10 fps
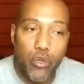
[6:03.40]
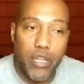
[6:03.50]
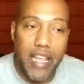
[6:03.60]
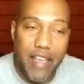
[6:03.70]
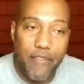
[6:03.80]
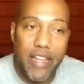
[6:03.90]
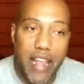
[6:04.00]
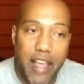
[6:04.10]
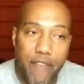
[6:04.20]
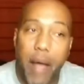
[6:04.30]
even if
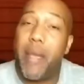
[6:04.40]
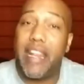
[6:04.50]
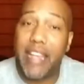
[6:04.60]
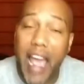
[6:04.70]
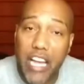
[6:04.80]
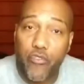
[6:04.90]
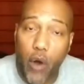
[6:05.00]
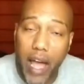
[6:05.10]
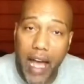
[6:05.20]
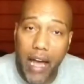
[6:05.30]
I paid cash for a
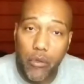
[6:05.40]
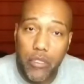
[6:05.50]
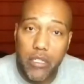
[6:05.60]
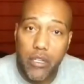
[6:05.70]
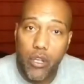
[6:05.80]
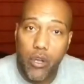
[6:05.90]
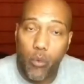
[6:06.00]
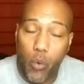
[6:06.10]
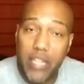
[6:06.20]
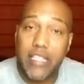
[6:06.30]
house,
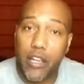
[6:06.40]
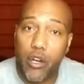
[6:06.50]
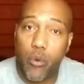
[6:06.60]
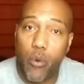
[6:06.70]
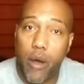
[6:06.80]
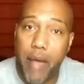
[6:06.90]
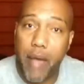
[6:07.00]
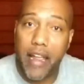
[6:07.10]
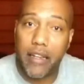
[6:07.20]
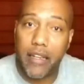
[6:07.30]
once I go to a bank,
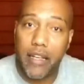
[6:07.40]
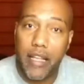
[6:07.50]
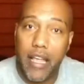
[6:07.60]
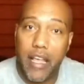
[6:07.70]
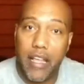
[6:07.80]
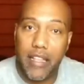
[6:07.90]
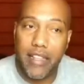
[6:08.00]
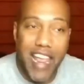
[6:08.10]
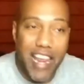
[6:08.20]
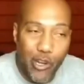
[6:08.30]
they
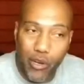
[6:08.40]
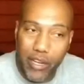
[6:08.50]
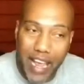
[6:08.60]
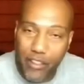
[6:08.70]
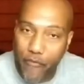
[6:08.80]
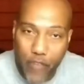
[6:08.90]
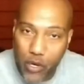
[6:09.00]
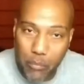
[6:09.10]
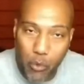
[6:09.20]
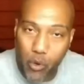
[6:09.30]
look at the first
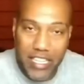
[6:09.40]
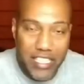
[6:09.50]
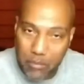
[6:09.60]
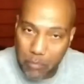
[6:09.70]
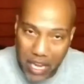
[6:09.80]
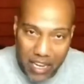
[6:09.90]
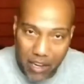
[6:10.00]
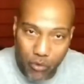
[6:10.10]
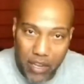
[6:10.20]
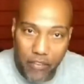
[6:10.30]
mortgage as being a
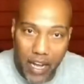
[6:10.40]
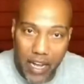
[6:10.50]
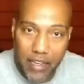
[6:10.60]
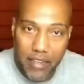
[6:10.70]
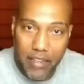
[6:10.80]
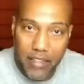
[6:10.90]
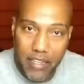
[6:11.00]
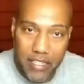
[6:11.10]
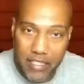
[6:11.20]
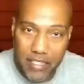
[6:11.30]
refi.
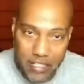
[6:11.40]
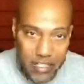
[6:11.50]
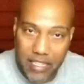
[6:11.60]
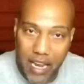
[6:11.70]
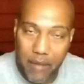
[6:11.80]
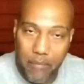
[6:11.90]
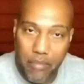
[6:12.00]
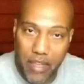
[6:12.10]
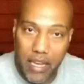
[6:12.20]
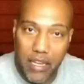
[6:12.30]
It's the same
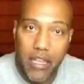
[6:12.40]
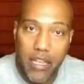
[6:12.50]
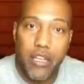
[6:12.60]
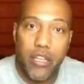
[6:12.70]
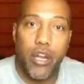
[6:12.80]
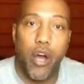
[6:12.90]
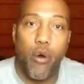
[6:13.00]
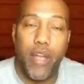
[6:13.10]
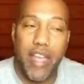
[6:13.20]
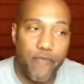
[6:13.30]
thing.
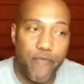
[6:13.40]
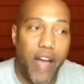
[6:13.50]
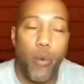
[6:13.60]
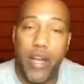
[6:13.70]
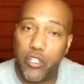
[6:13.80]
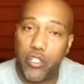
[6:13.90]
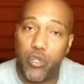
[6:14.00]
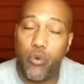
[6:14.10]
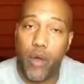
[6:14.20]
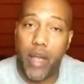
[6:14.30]
If I went
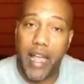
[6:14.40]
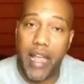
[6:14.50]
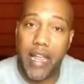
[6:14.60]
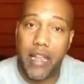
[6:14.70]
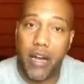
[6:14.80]
to a